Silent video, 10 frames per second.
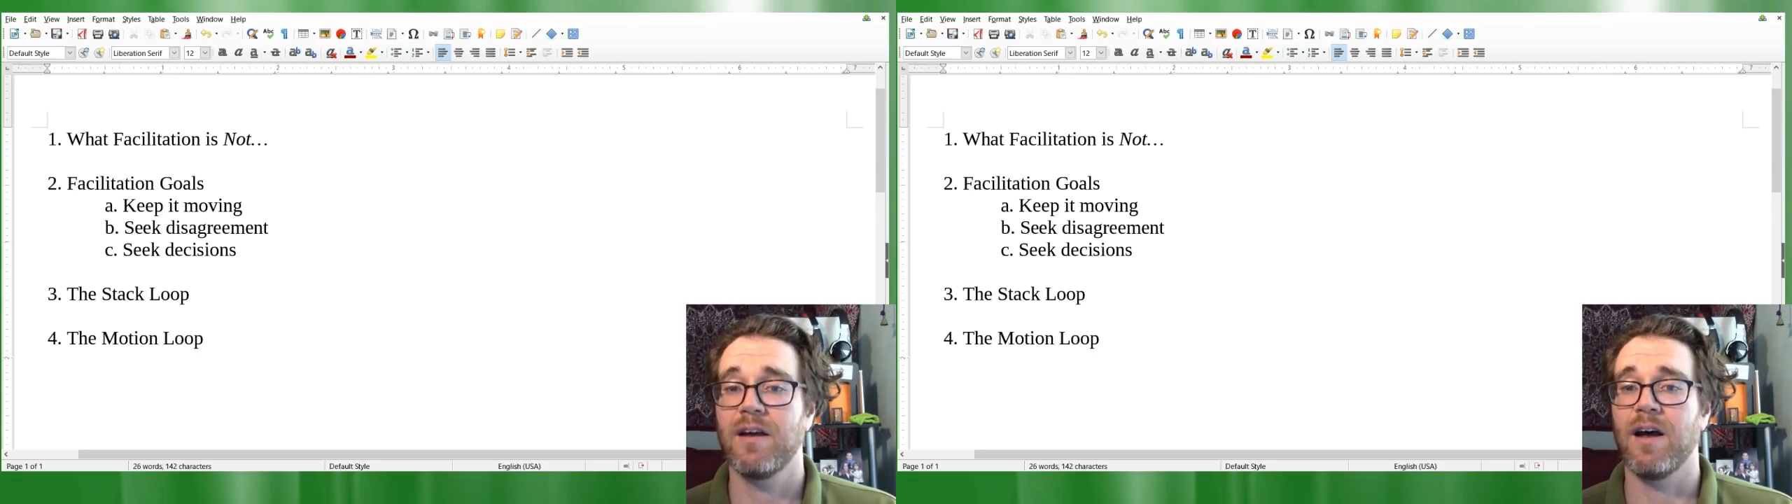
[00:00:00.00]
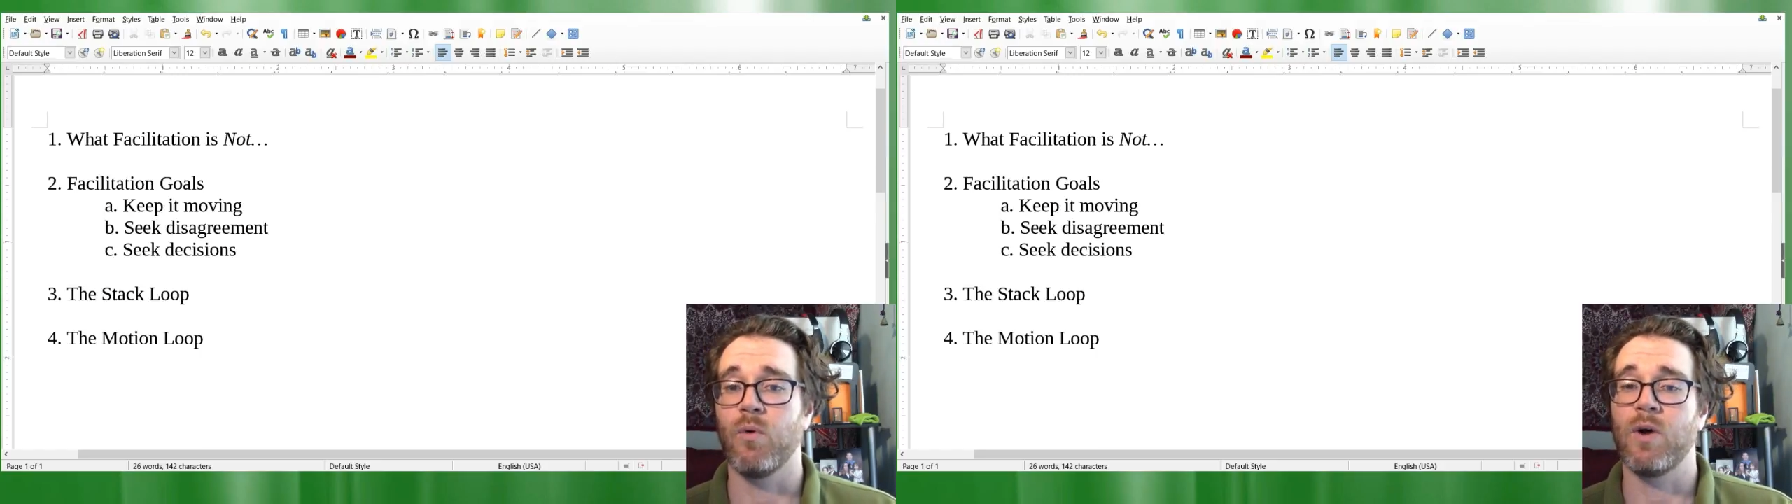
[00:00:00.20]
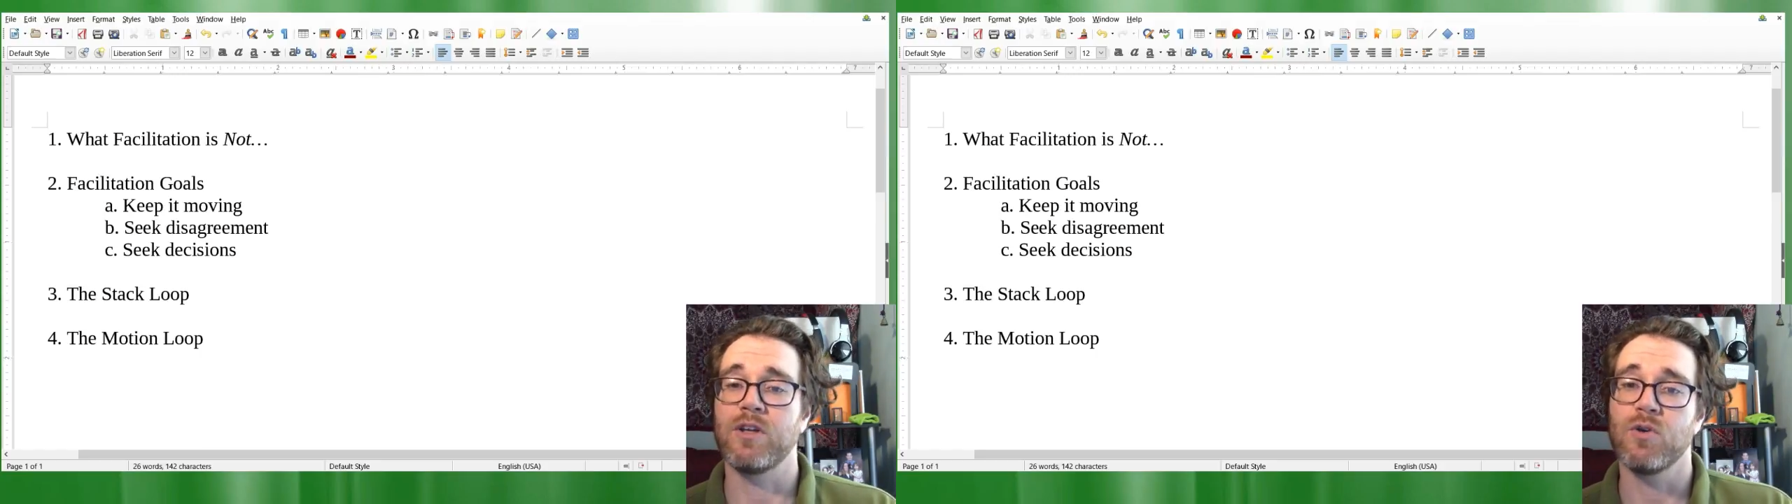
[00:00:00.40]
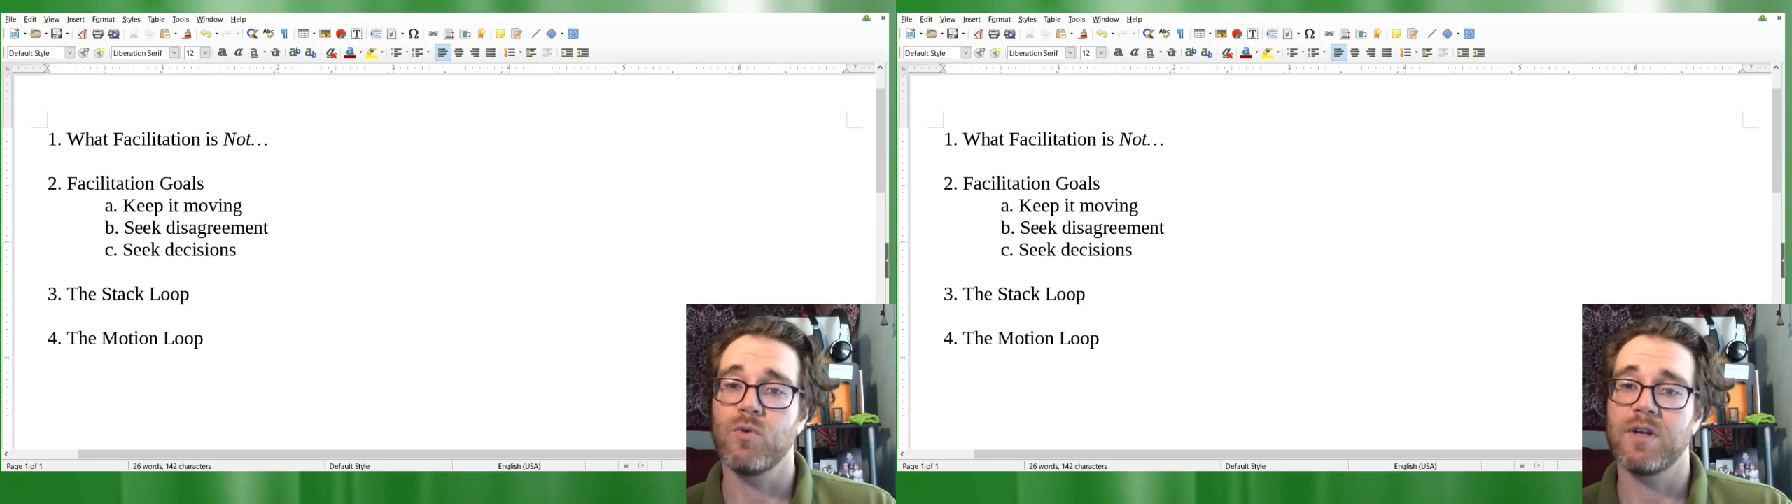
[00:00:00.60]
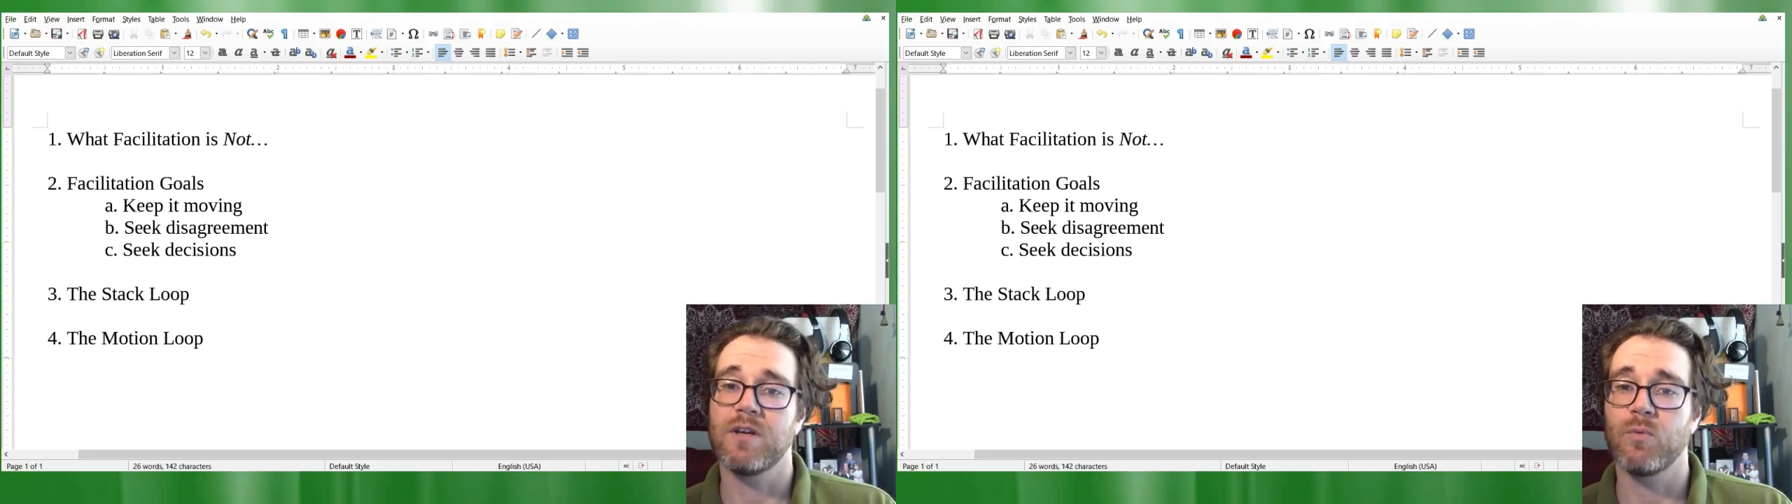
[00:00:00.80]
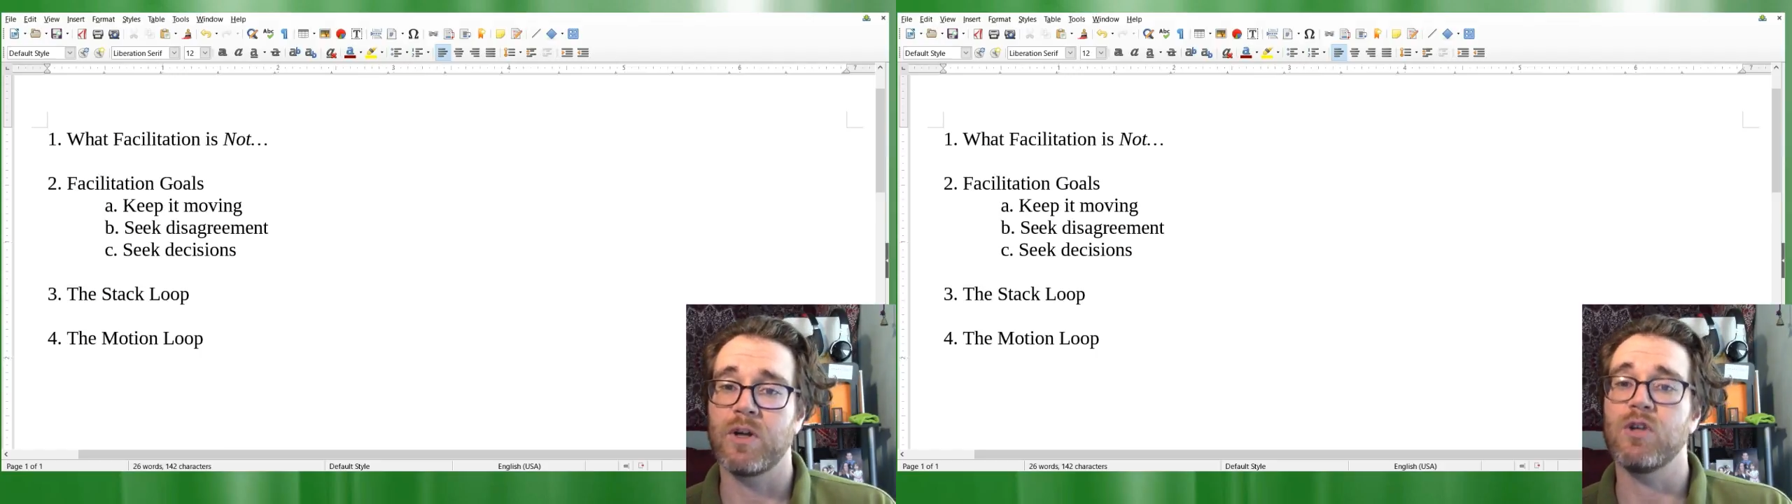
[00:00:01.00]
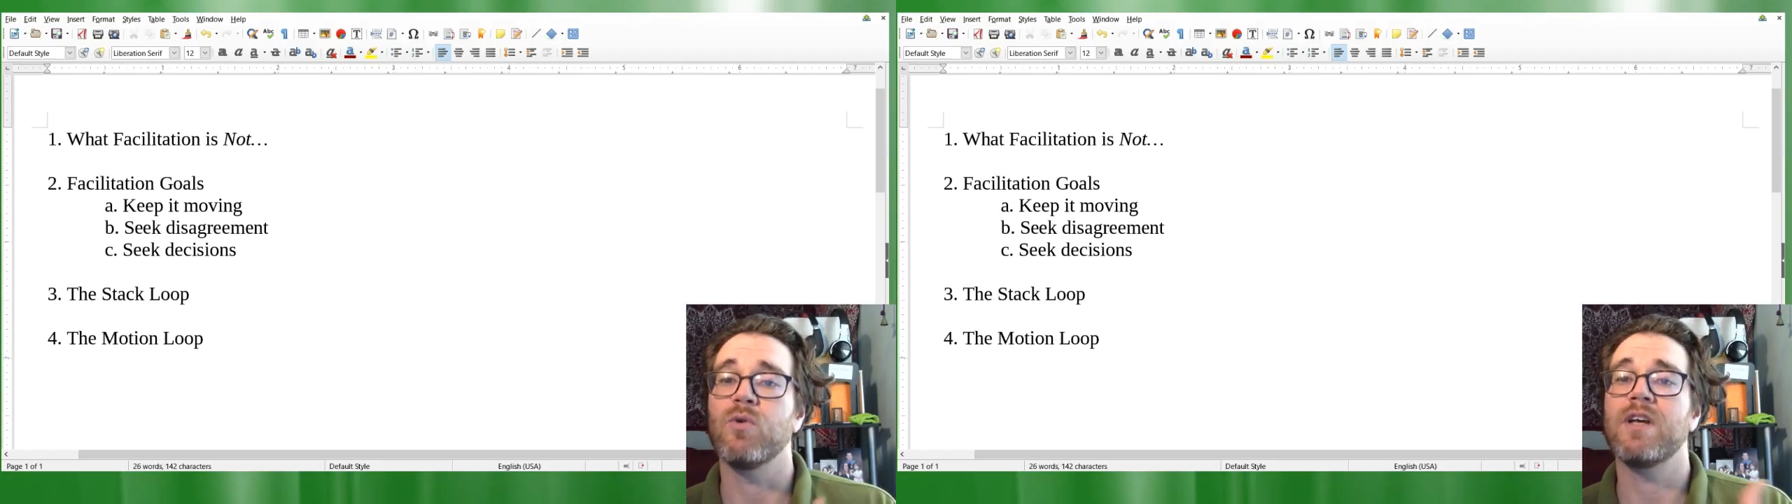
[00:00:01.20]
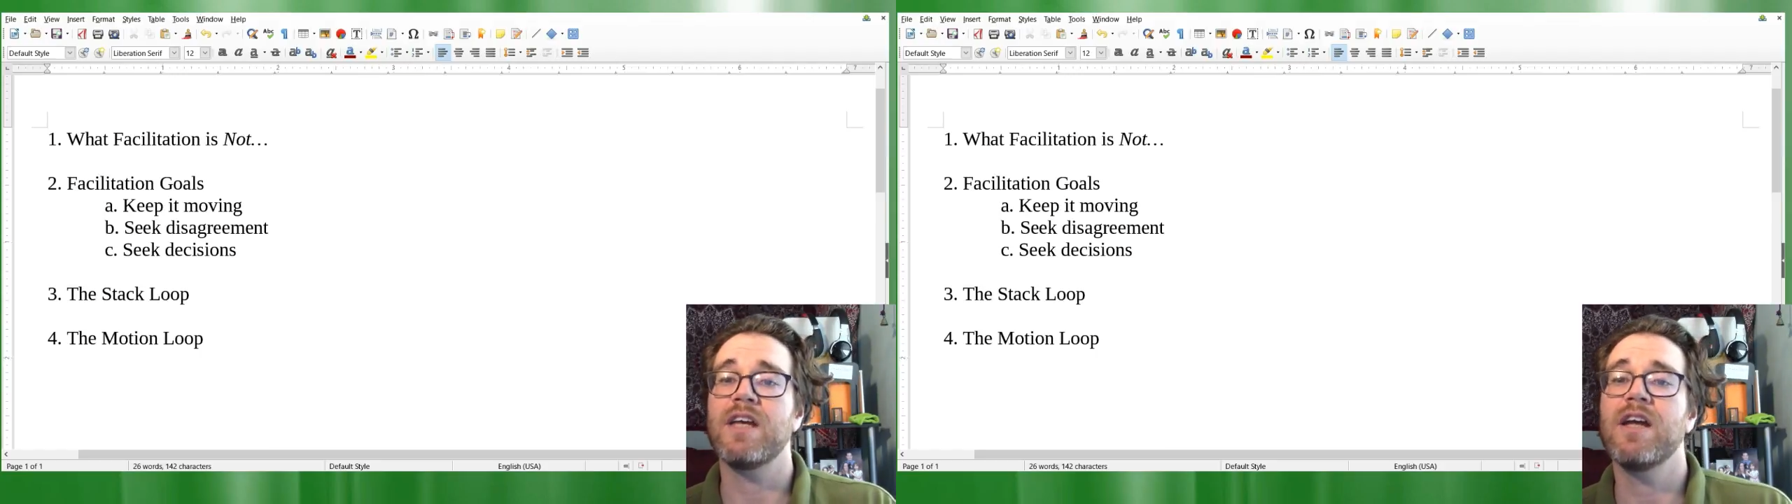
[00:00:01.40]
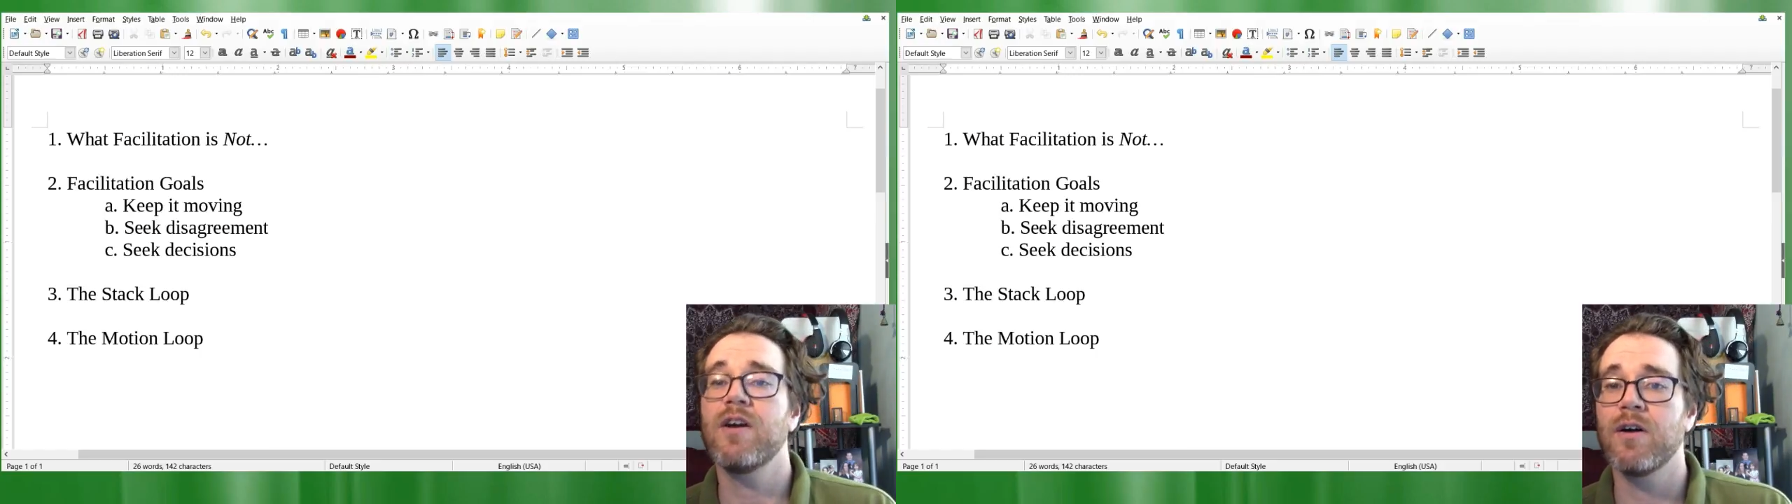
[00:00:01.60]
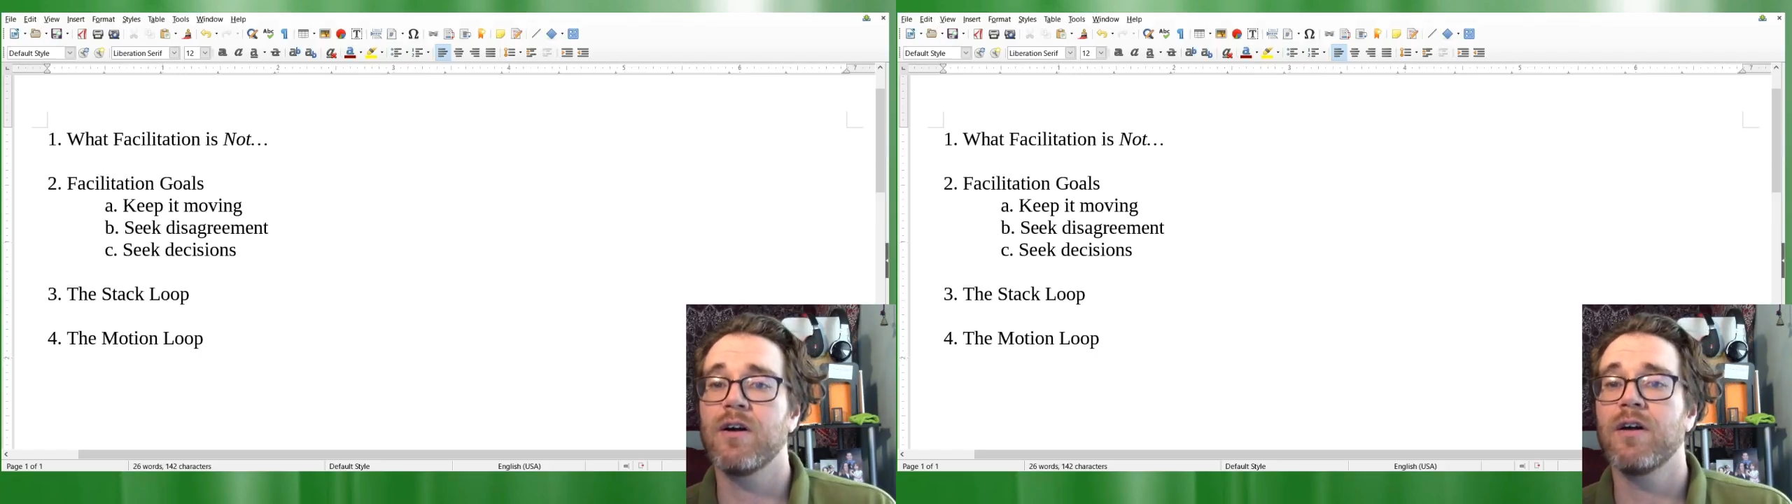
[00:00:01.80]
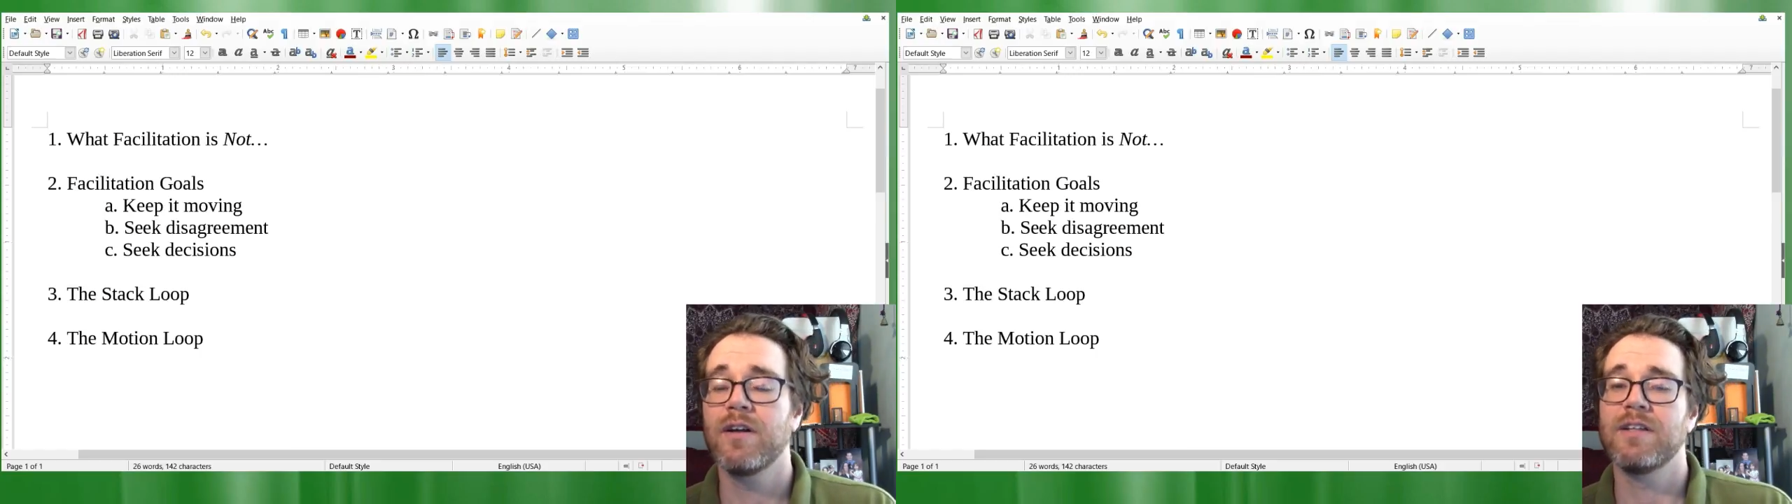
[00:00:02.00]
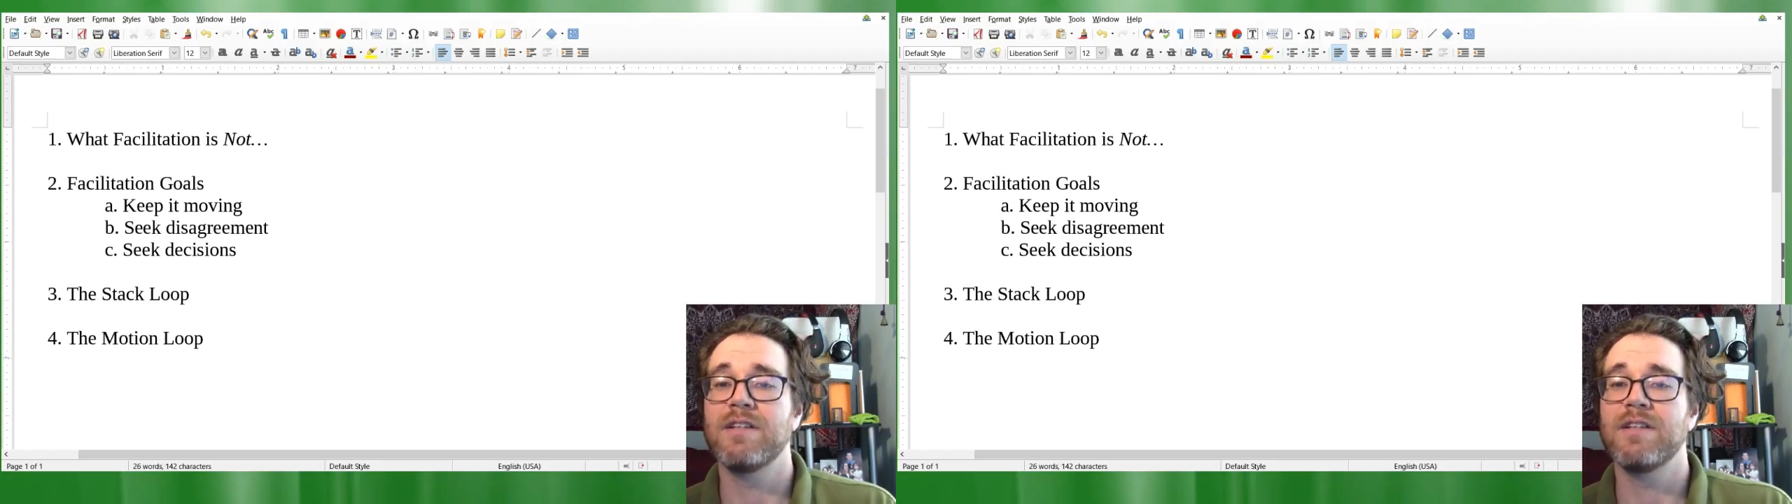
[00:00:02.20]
what you hear